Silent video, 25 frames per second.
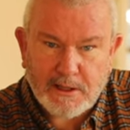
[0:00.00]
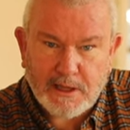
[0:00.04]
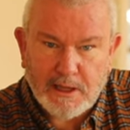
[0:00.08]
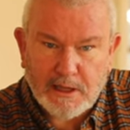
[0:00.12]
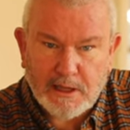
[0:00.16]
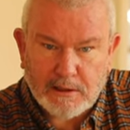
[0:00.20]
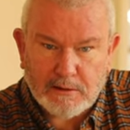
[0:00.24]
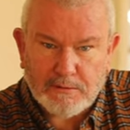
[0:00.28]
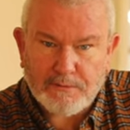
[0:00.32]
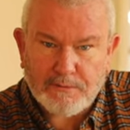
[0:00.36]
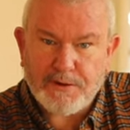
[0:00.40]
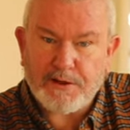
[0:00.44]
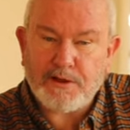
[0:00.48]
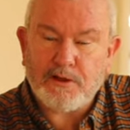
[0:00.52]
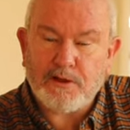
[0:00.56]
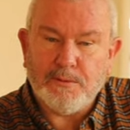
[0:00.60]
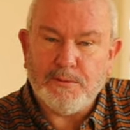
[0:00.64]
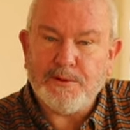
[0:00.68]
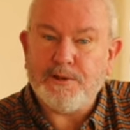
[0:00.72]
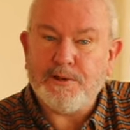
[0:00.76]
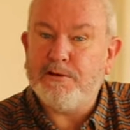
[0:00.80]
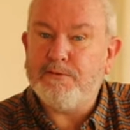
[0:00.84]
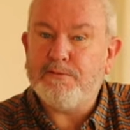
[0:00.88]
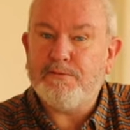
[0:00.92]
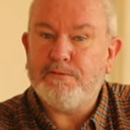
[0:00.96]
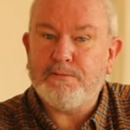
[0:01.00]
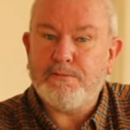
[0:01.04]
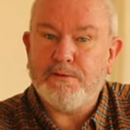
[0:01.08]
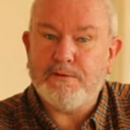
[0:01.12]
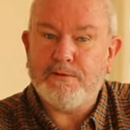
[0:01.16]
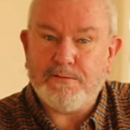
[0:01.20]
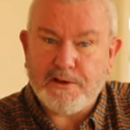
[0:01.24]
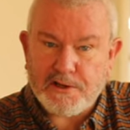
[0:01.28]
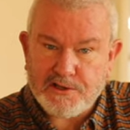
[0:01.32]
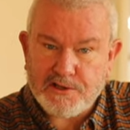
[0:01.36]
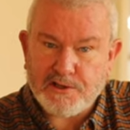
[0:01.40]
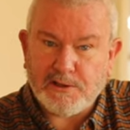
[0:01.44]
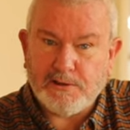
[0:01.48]
of the coming of
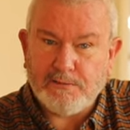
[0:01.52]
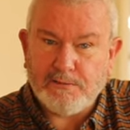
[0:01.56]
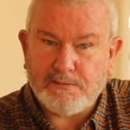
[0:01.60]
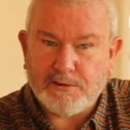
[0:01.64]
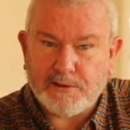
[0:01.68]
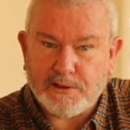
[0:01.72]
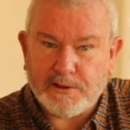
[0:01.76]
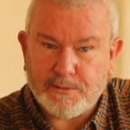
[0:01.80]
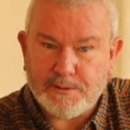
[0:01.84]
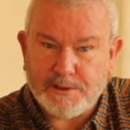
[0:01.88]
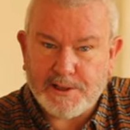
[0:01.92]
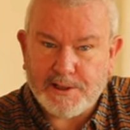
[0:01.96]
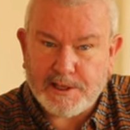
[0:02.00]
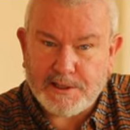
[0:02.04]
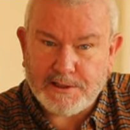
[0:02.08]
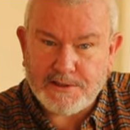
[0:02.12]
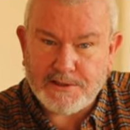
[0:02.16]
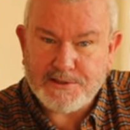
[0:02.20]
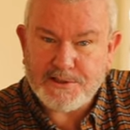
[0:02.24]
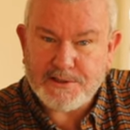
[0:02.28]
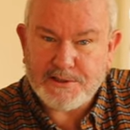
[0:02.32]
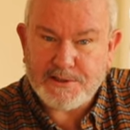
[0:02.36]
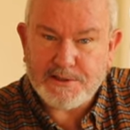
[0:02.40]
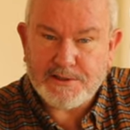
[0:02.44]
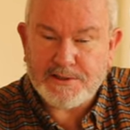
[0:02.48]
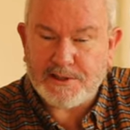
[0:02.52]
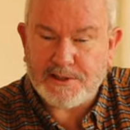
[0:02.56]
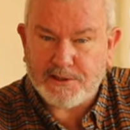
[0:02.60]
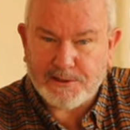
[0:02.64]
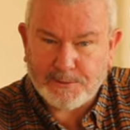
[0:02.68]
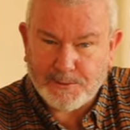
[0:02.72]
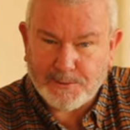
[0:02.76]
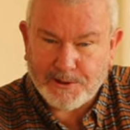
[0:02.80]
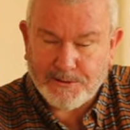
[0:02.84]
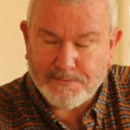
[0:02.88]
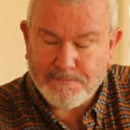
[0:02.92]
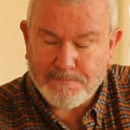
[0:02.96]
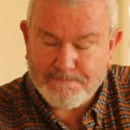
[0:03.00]
professional fire brigades to
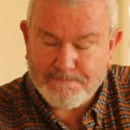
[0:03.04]
Dublin.